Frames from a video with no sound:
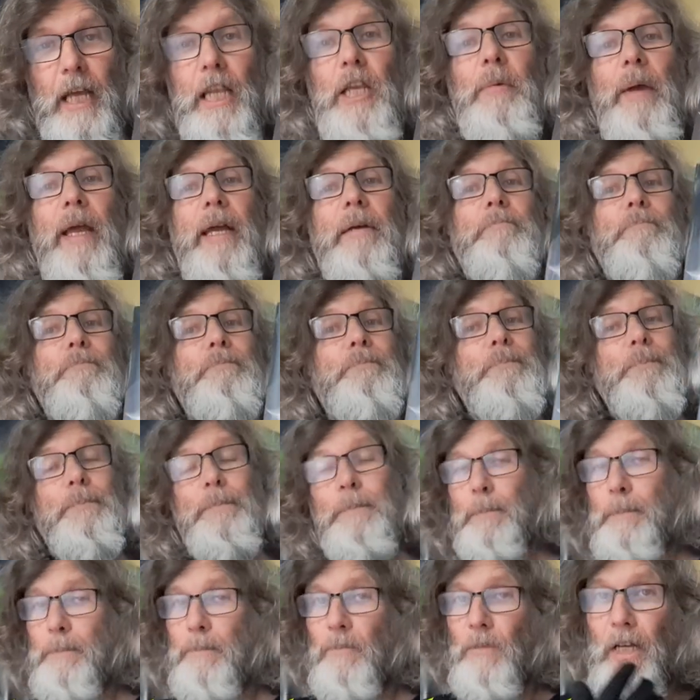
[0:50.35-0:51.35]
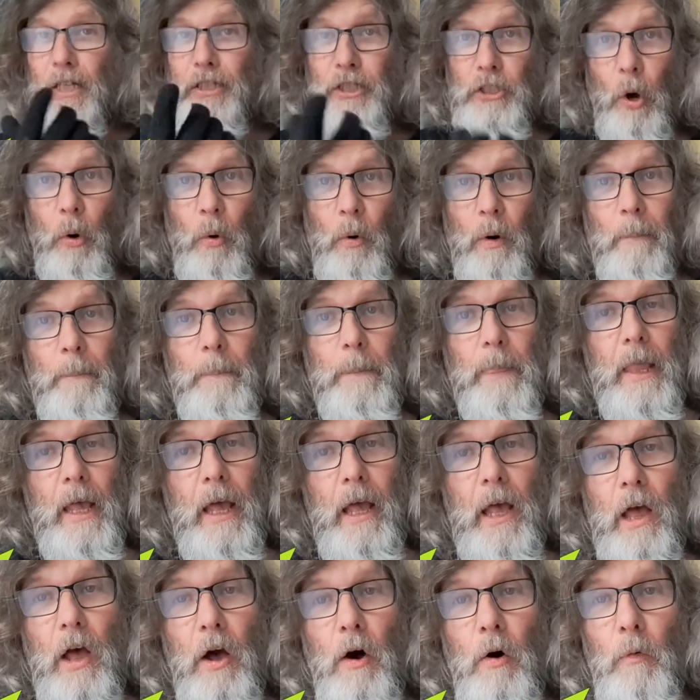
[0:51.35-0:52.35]
Anyway, so
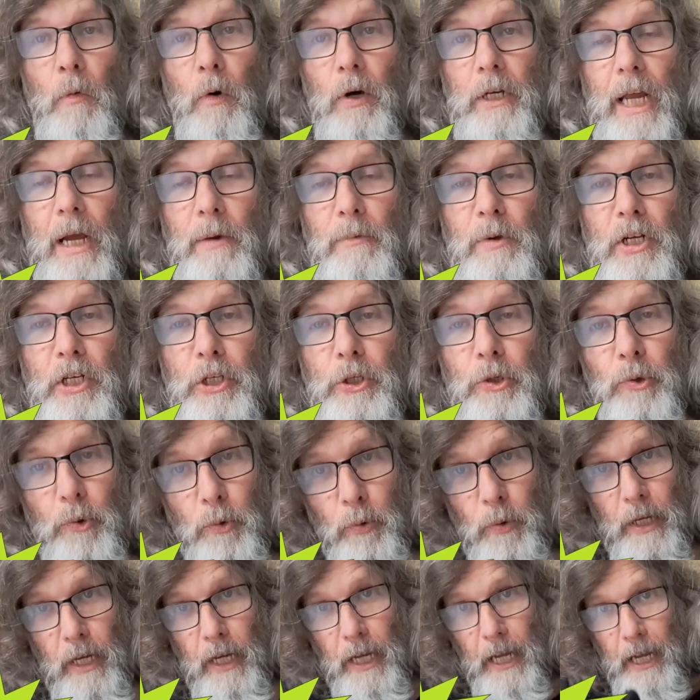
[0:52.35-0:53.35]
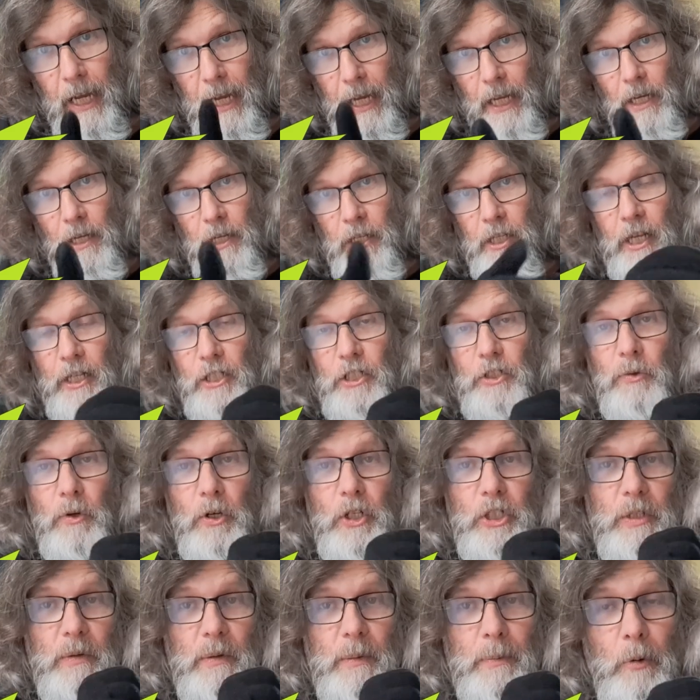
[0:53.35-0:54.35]
what I will do in the
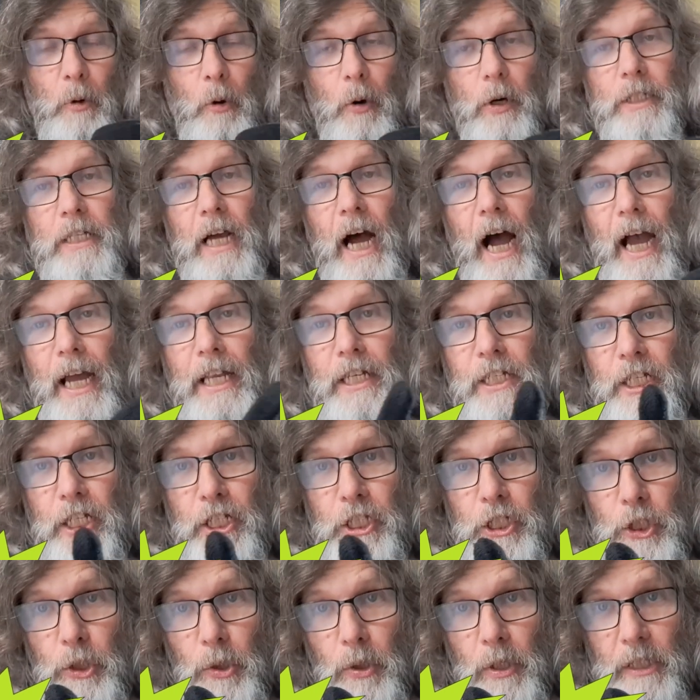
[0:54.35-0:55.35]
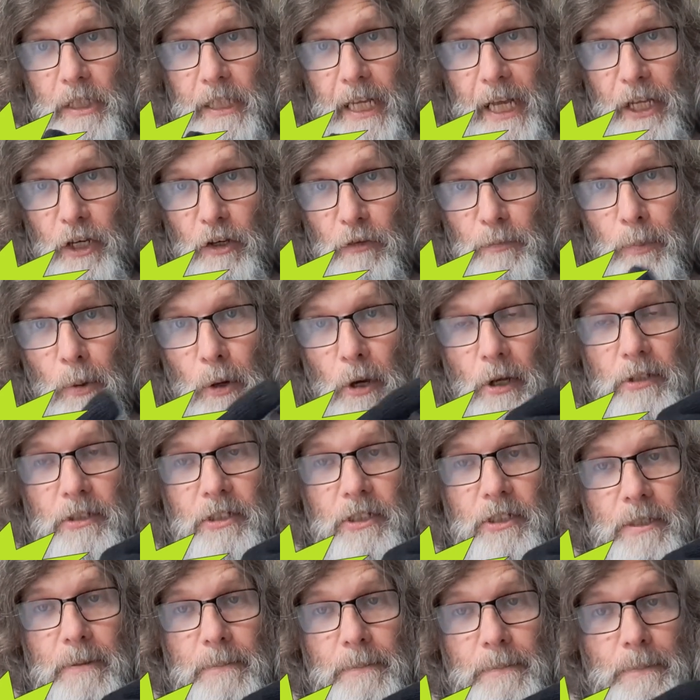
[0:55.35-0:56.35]
astrology report, I need your date of
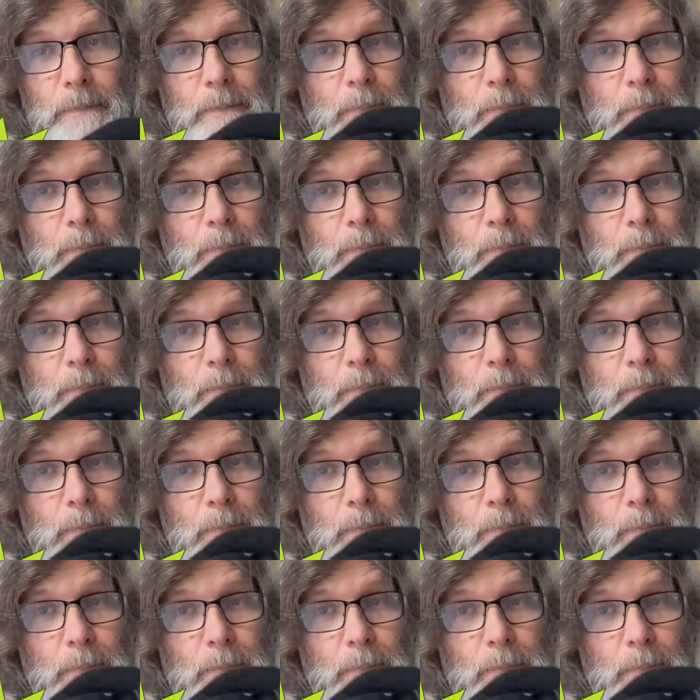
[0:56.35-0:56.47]
birth,